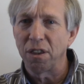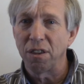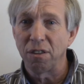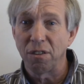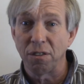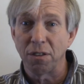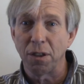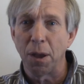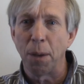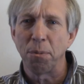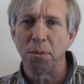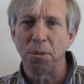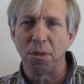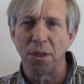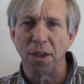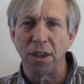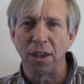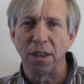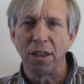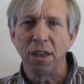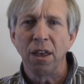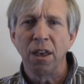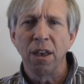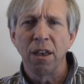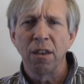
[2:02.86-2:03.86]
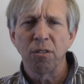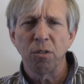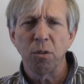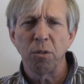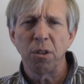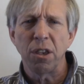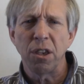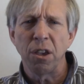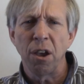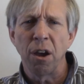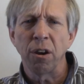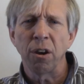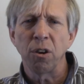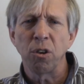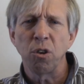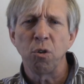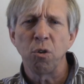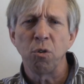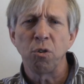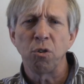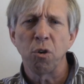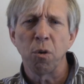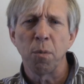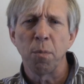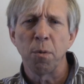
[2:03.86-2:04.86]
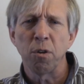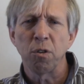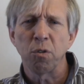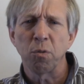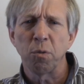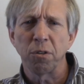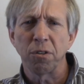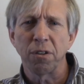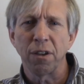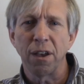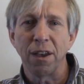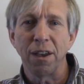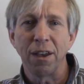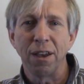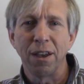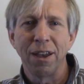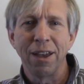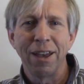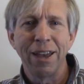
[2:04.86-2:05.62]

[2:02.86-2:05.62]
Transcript: something so that younger YouTubers will say,